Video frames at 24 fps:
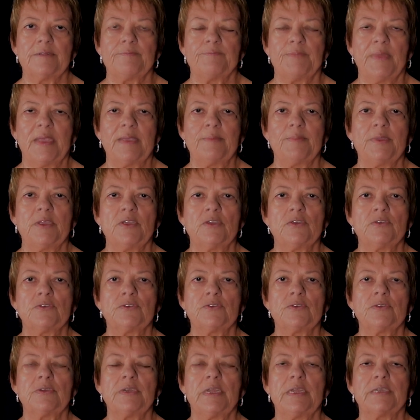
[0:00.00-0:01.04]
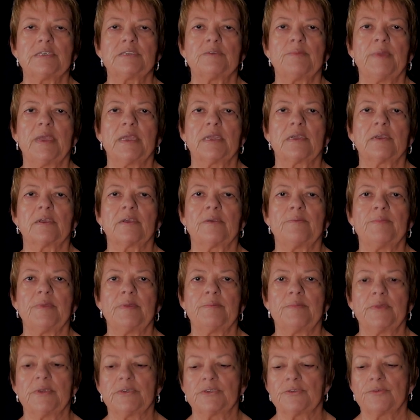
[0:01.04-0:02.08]
Maybe you do need to make a
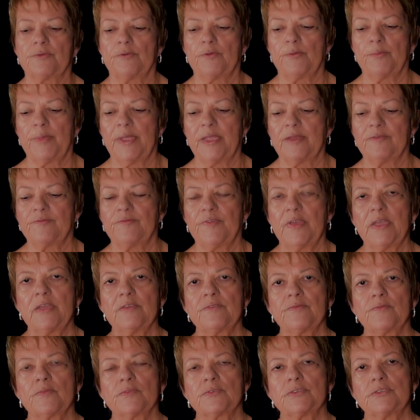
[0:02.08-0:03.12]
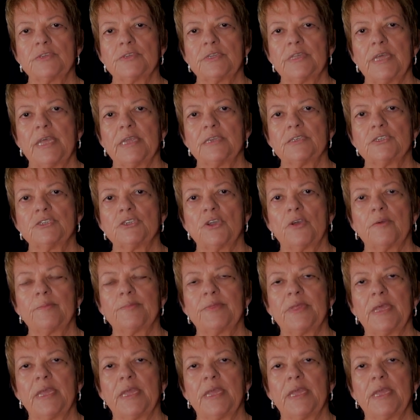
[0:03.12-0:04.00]
commitment to remain faithful to that job,